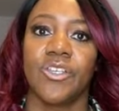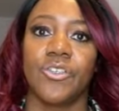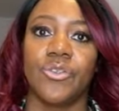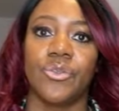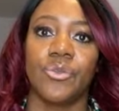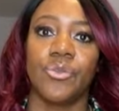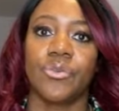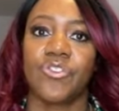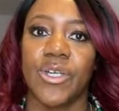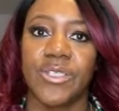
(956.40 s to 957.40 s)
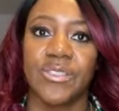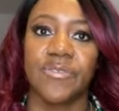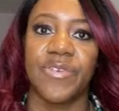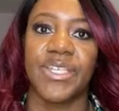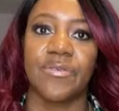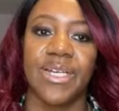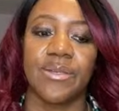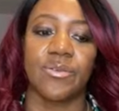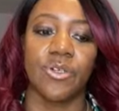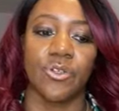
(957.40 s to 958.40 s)
you trying to figure
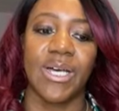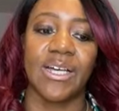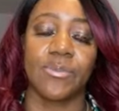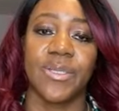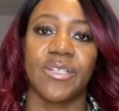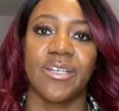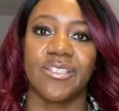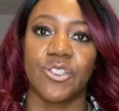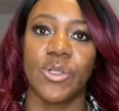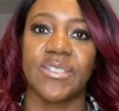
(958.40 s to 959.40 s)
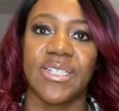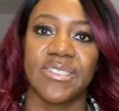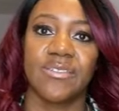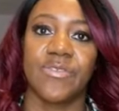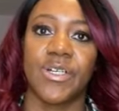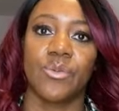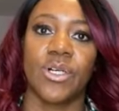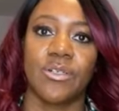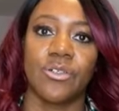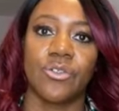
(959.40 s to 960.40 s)
out or helping the client to identify what
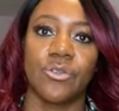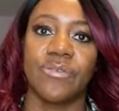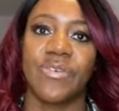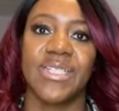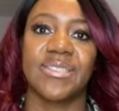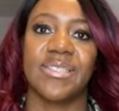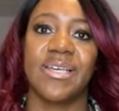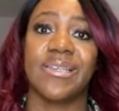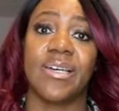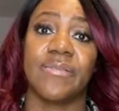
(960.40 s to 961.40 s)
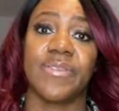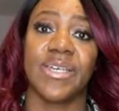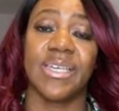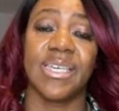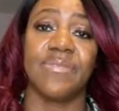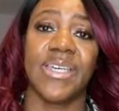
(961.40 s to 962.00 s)
are all the things in their life that are either